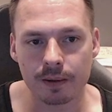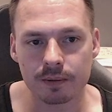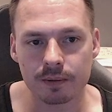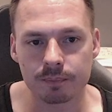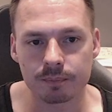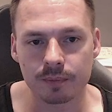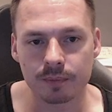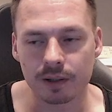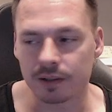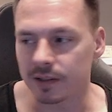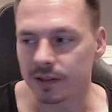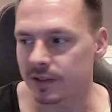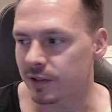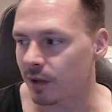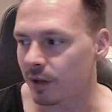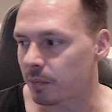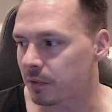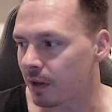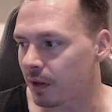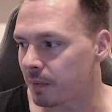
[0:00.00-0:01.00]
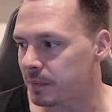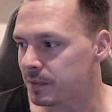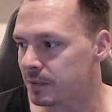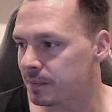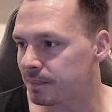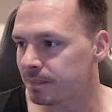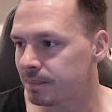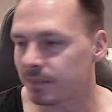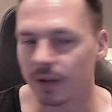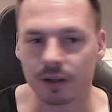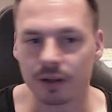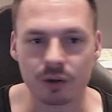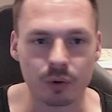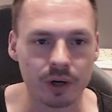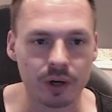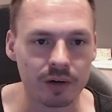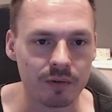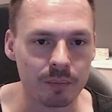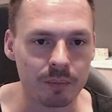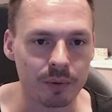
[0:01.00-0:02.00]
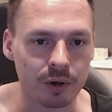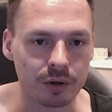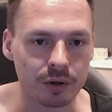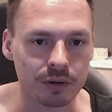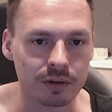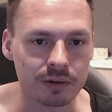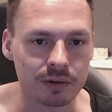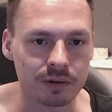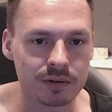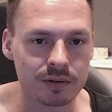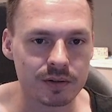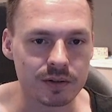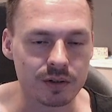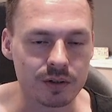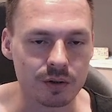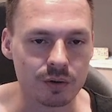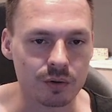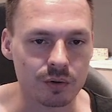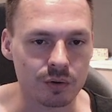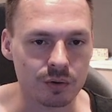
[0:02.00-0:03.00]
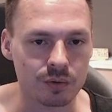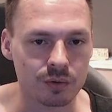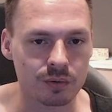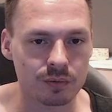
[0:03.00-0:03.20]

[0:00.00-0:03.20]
At least sometimes. I know I have a bug there, so